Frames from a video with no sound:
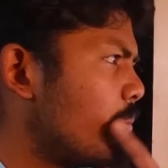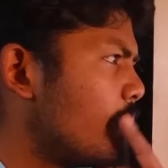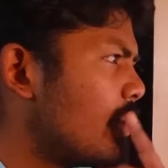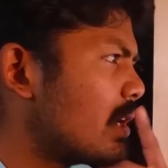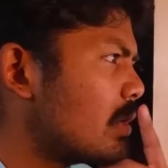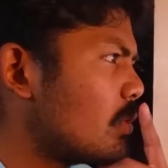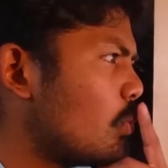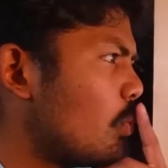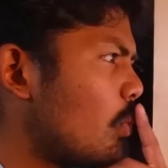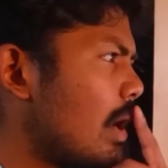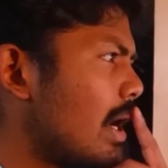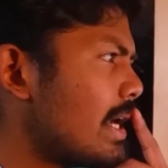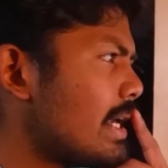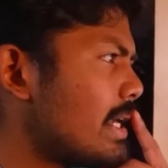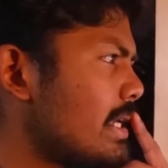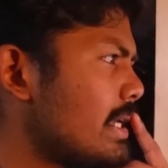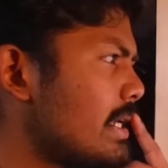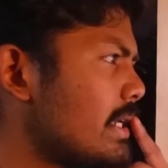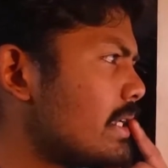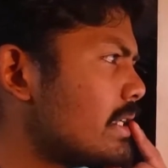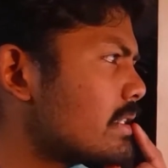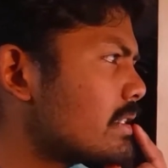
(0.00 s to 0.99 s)
But
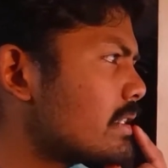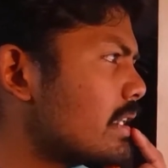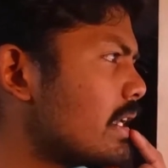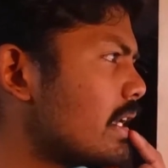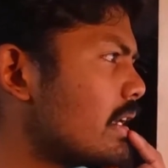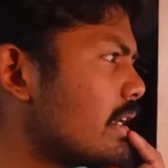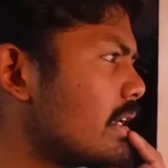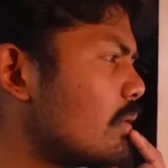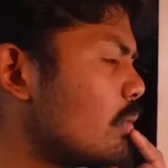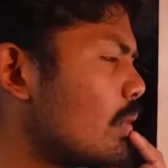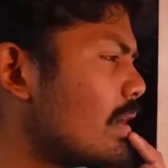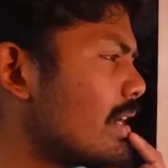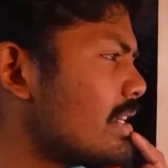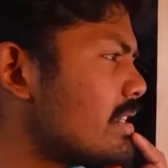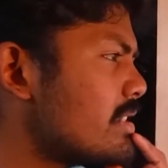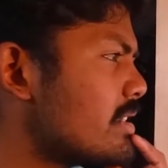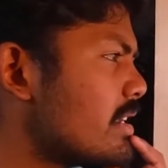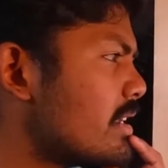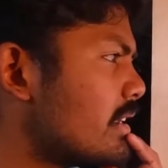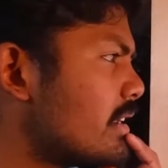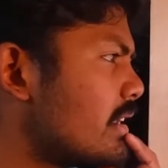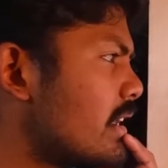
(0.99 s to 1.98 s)
why is that? Why
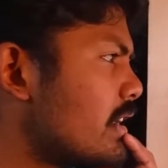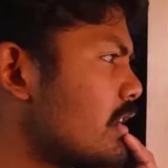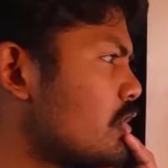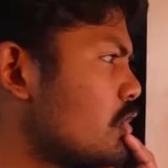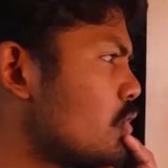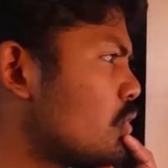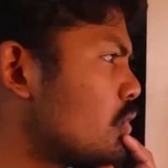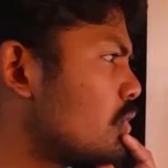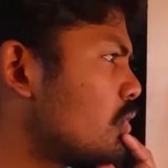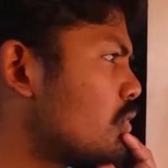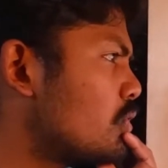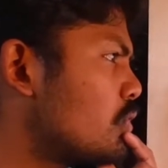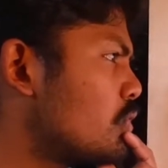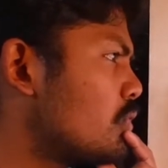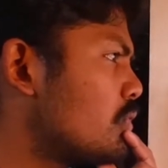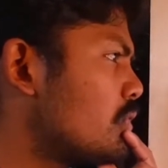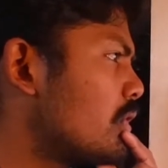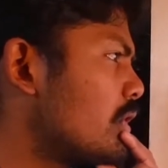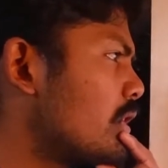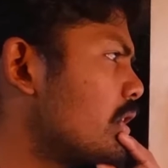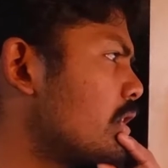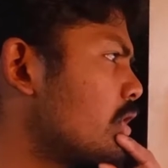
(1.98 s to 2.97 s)
is it that you two,
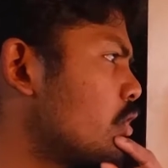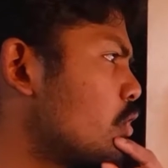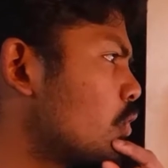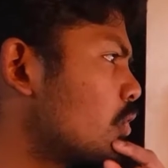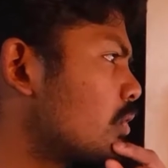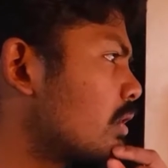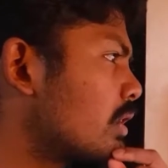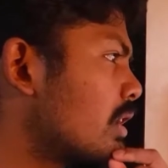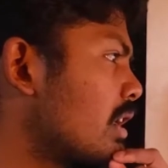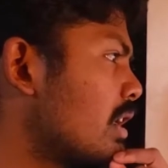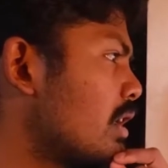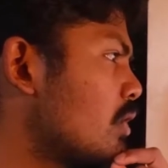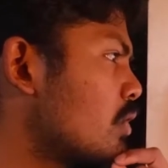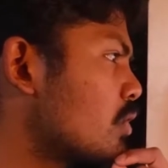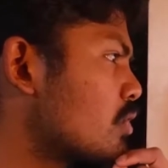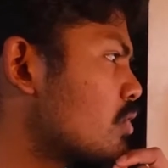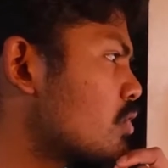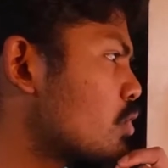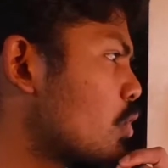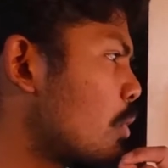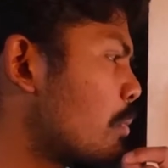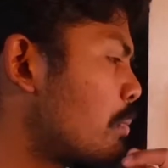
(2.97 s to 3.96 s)
uh, you three look
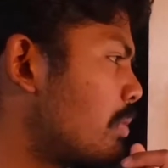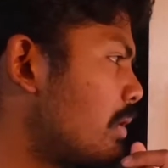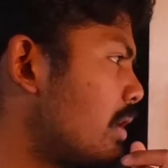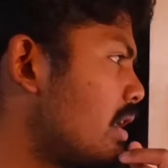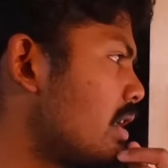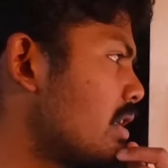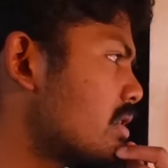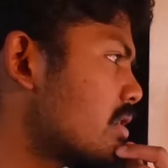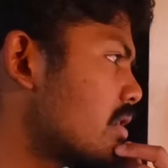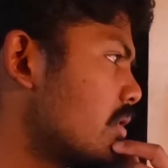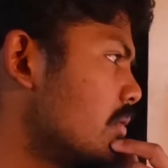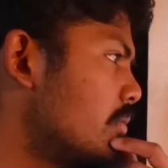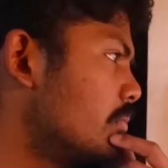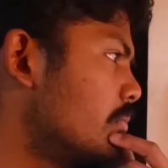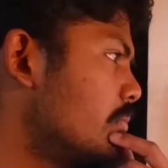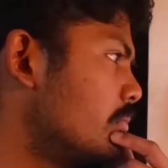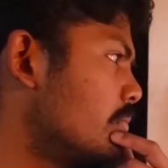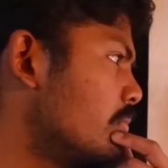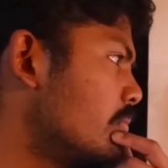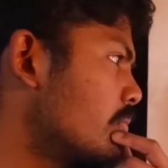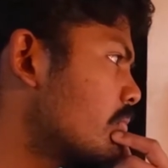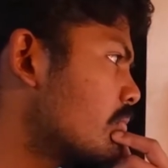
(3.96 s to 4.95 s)
so pleased?
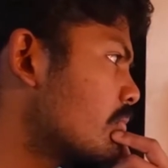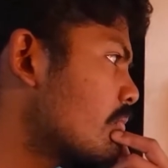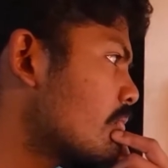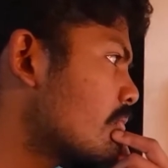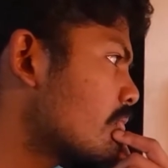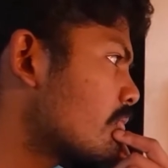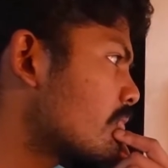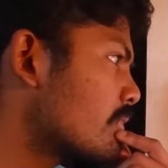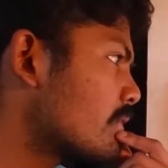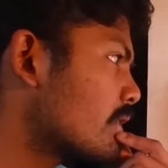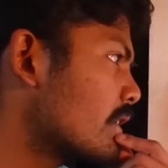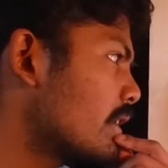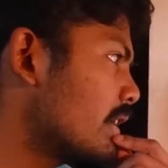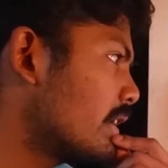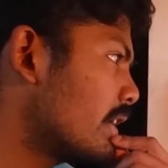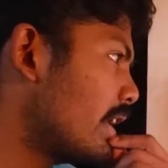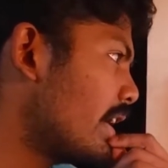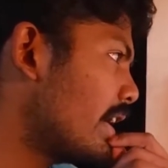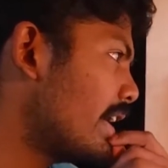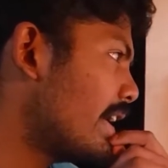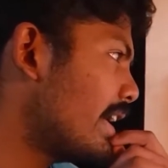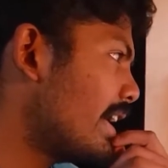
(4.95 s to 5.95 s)
Hmm?
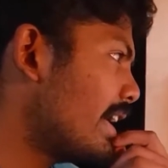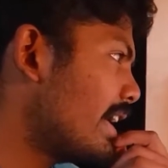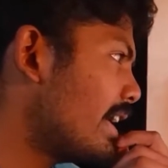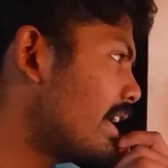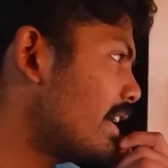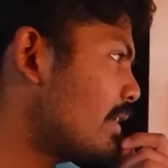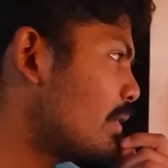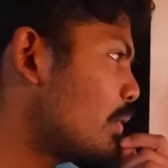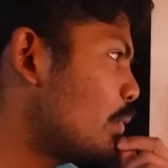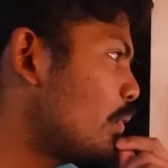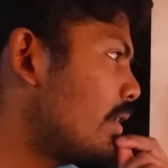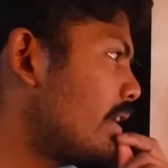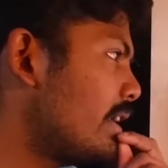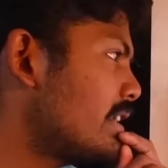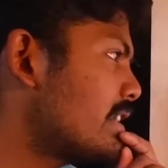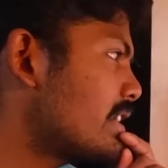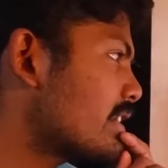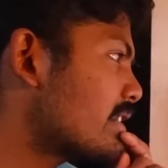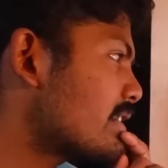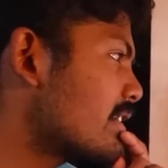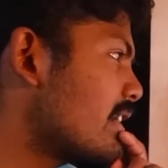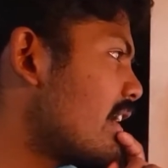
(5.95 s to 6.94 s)
Uh, we
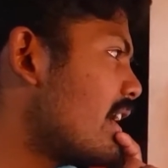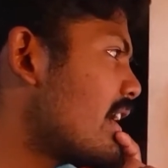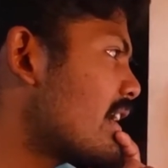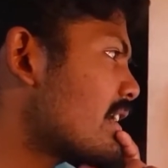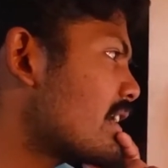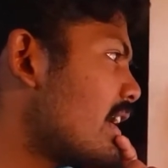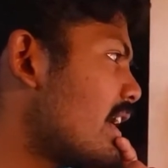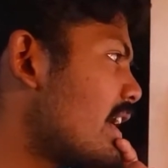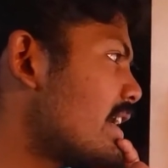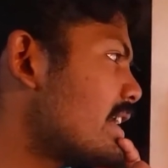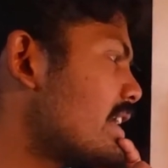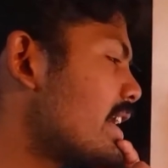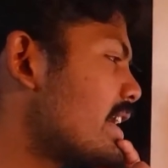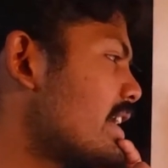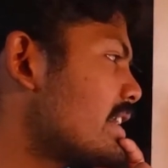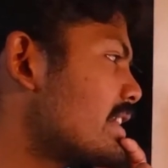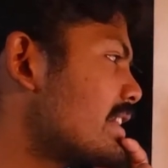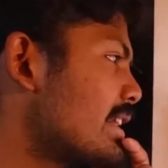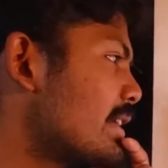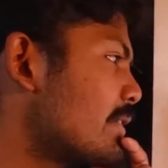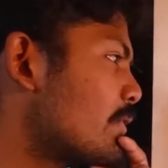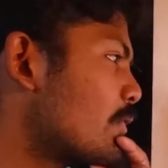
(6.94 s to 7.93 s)
just can't hide
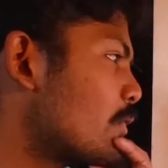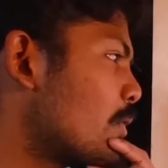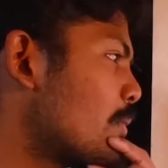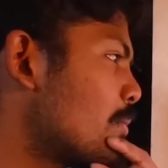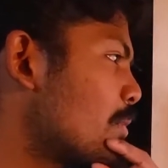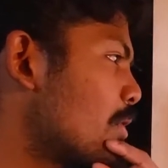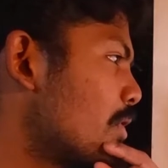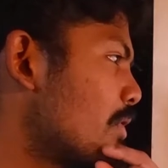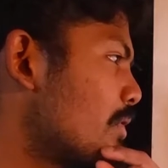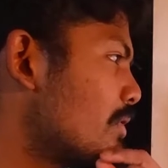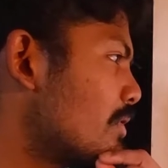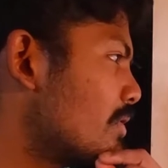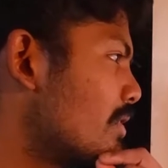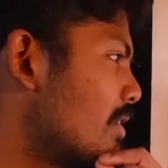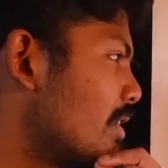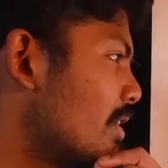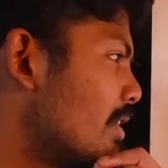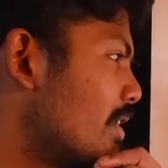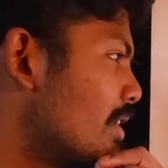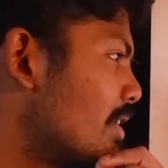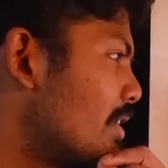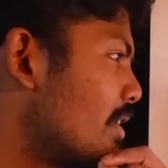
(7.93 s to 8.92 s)
anything from you,
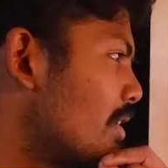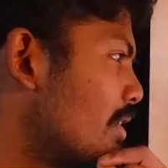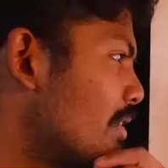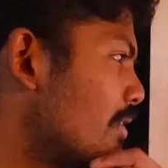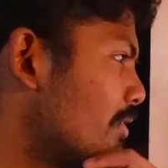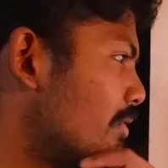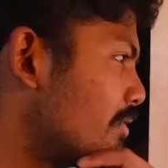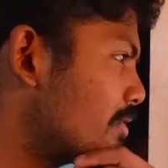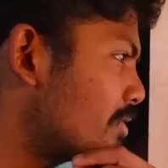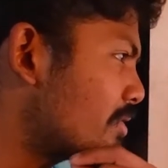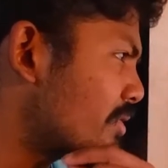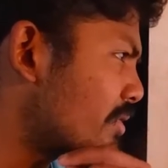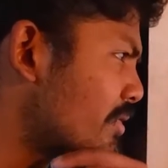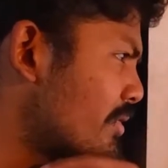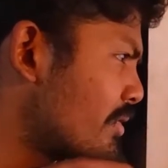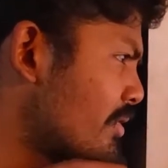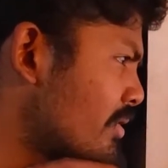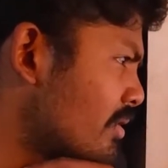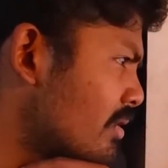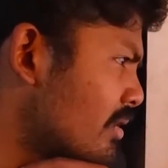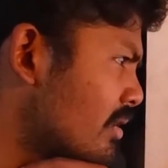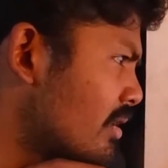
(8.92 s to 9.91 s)

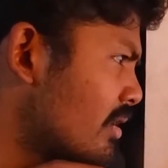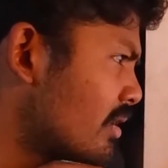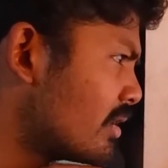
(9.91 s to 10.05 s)
Otsuru.